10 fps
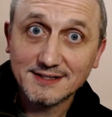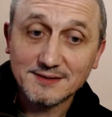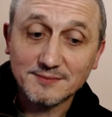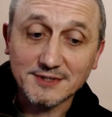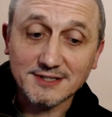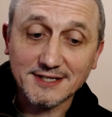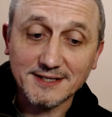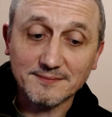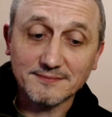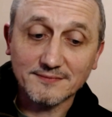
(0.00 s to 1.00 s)
because
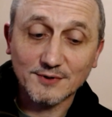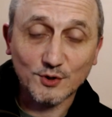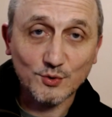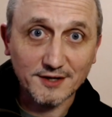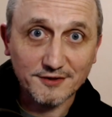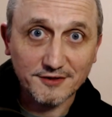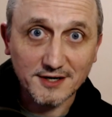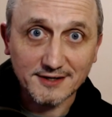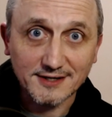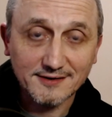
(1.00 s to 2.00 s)
I'm quite
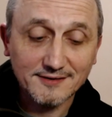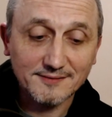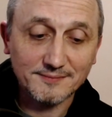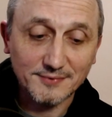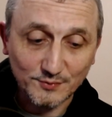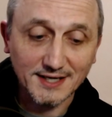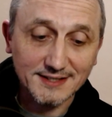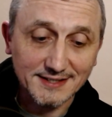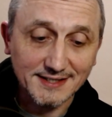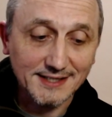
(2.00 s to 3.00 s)
thorough, but we'll get
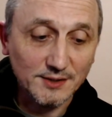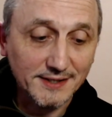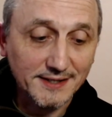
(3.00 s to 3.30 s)
to that anyway.